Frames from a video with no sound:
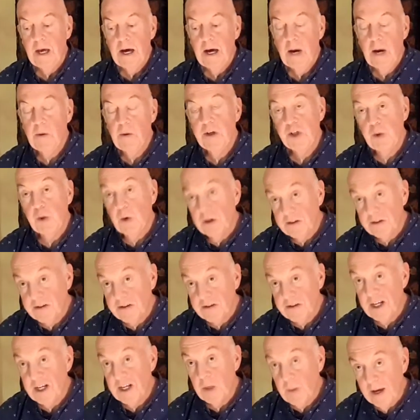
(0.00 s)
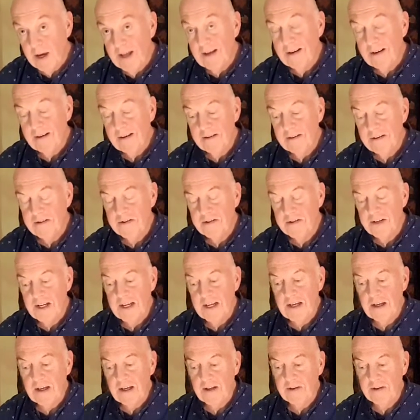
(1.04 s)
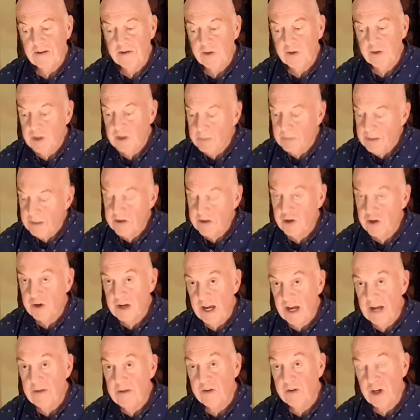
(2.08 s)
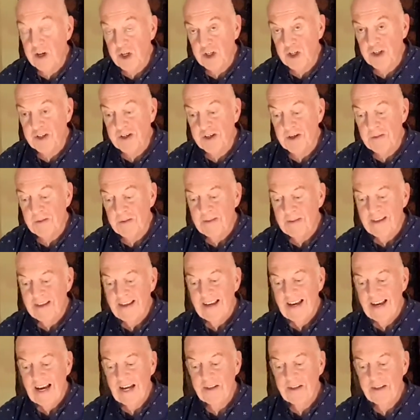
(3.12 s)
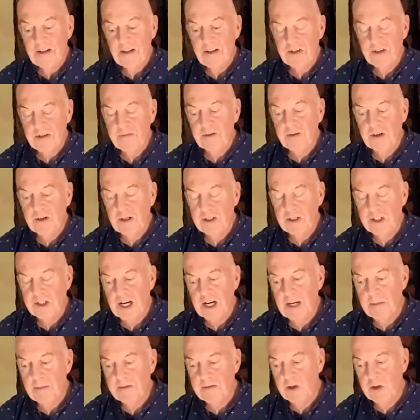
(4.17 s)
I want you all to stay well, do the best you can for each other at these difficult times.